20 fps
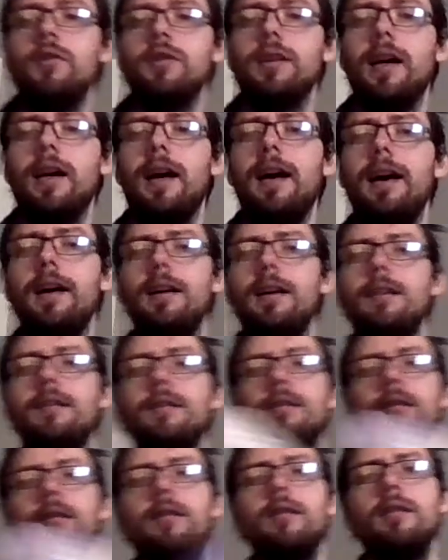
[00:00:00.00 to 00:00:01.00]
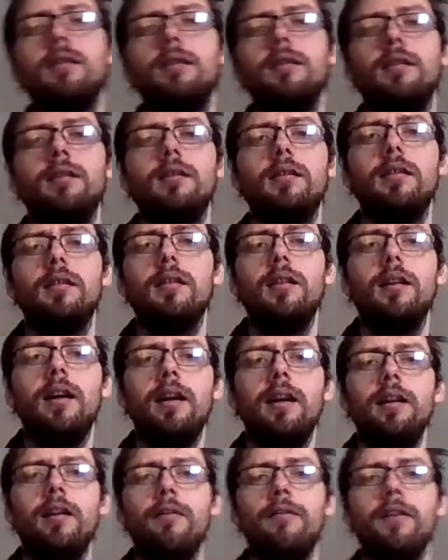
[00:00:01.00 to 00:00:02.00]
at,
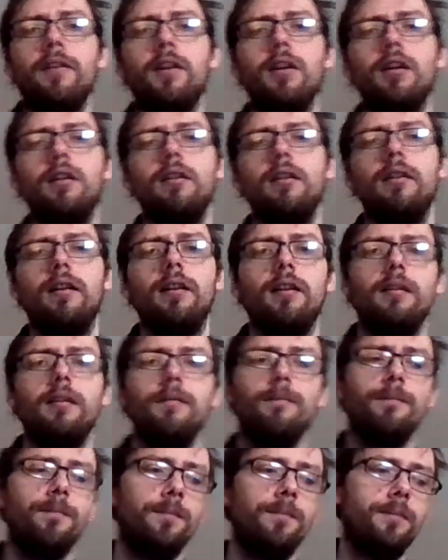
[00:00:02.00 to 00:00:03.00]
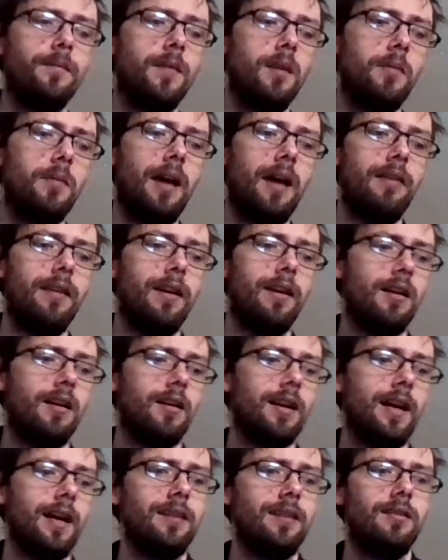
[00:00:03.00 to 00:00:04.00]
and I forgot that about the
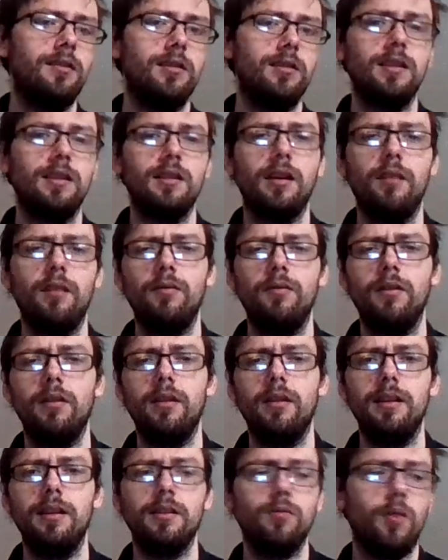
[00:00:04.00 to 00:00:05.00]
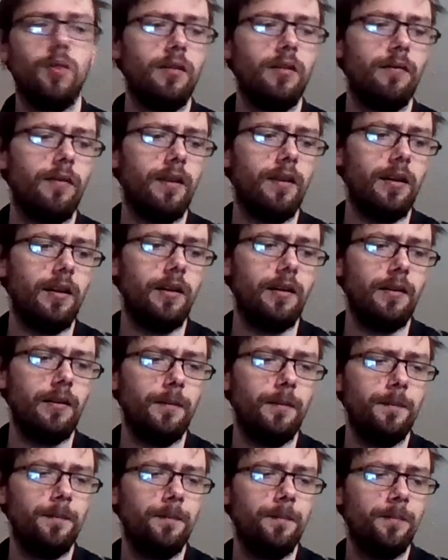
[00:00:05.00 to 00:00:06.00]
arcade because it's one of
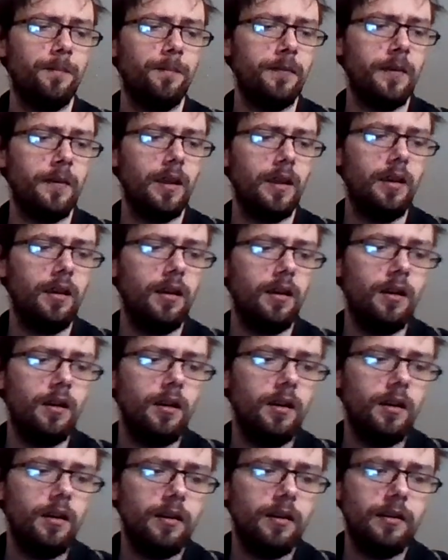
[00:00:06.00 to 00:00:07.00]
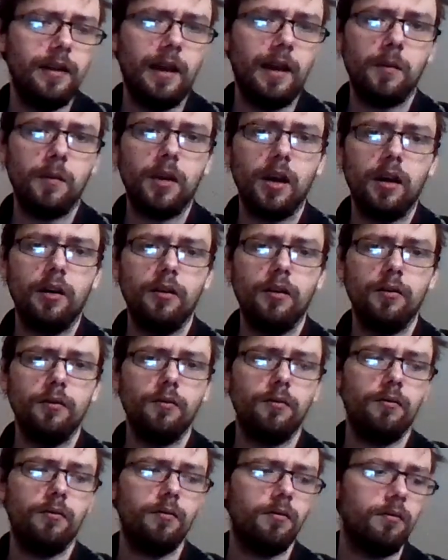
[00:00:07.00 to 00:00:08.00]
the
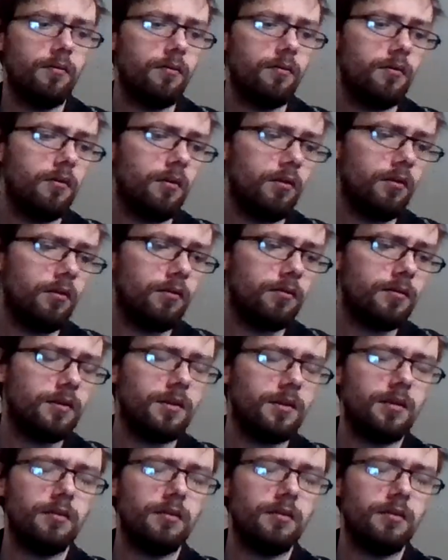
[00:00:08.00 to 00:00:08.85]
Namco or